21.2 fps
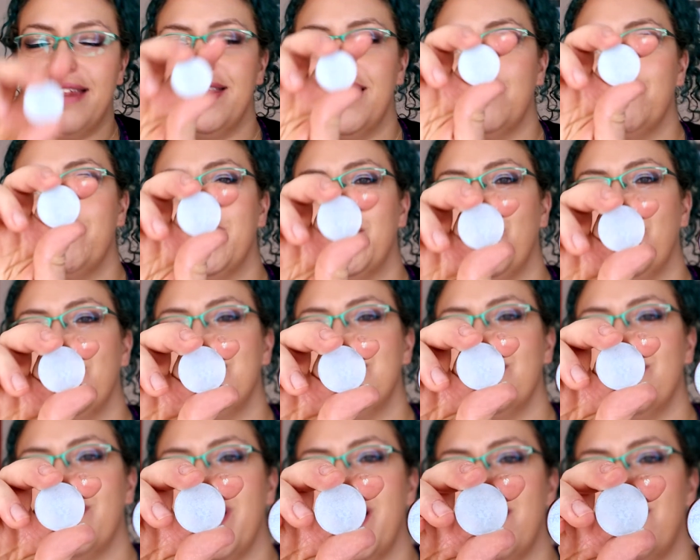And then we
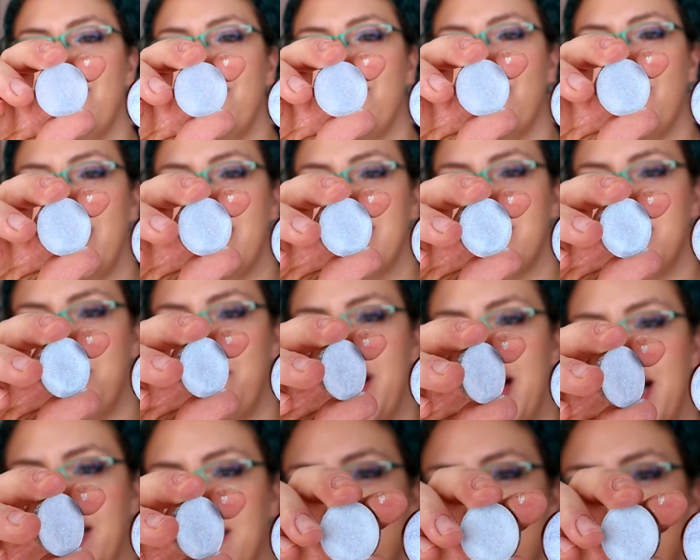also have
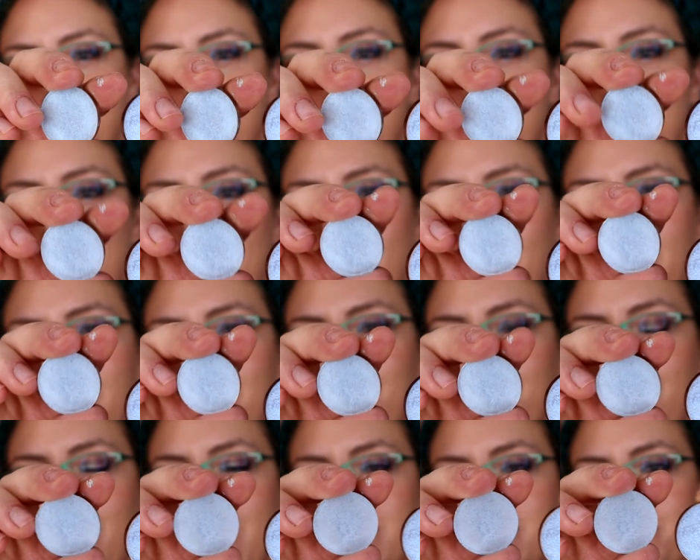Frostbite. Screwball
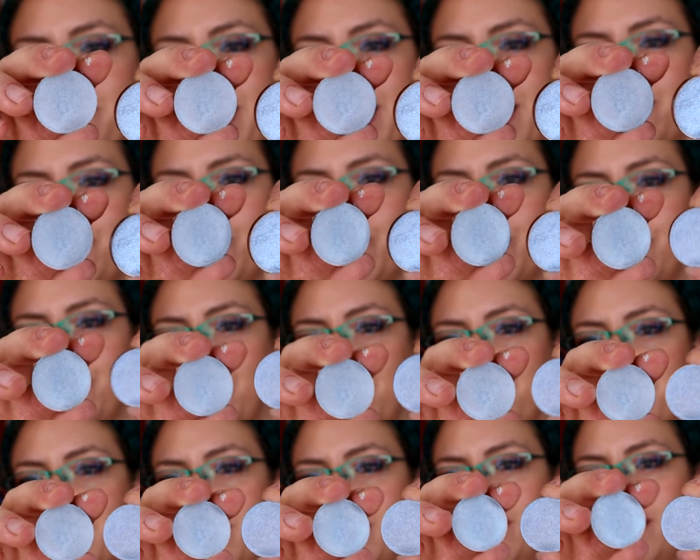and Frostbite were
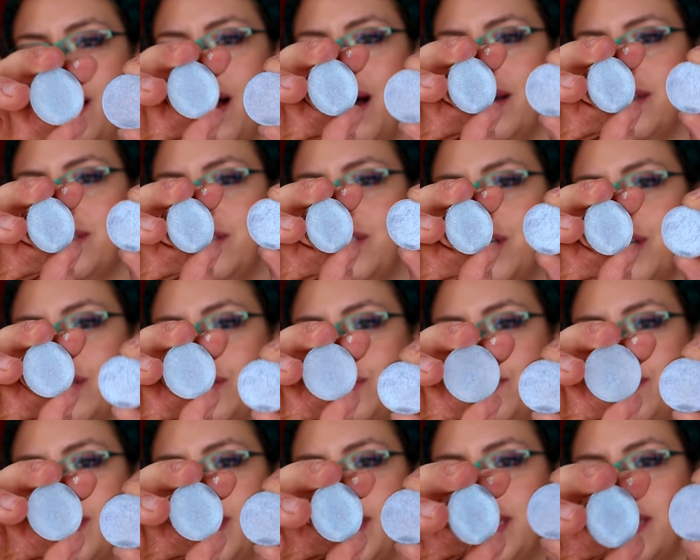from the last
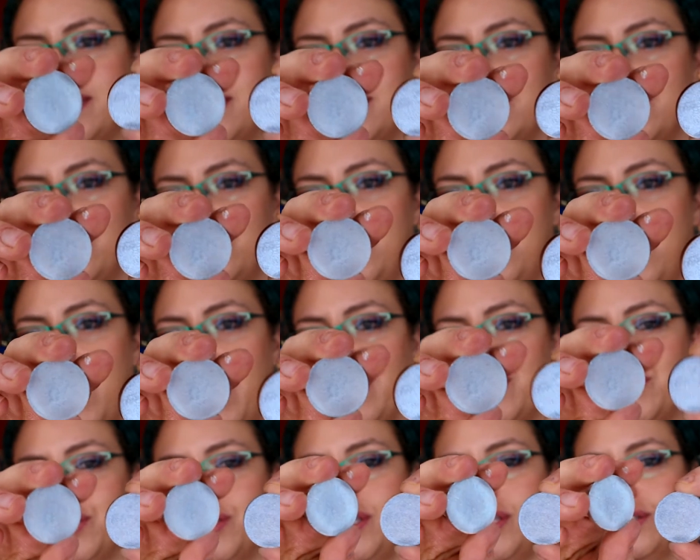year's releases.
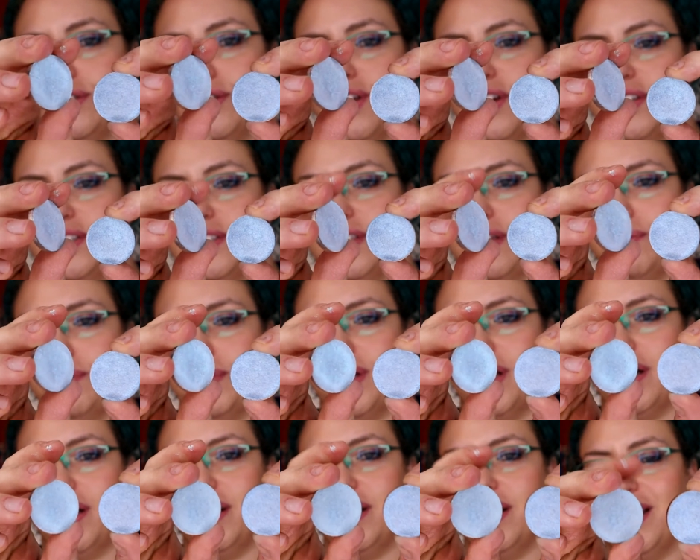Gosh, these look
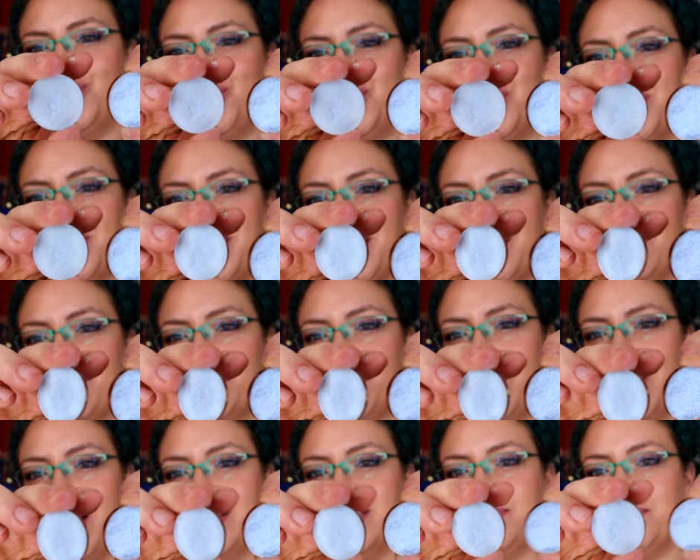similar. Chilly and
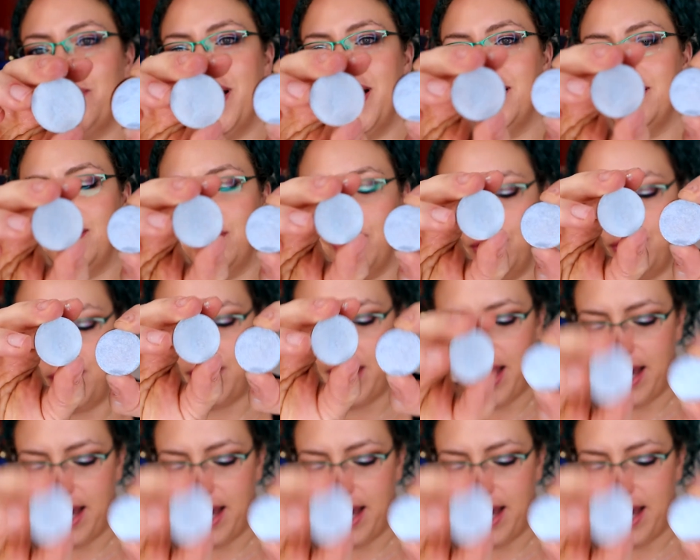Frostbite, don't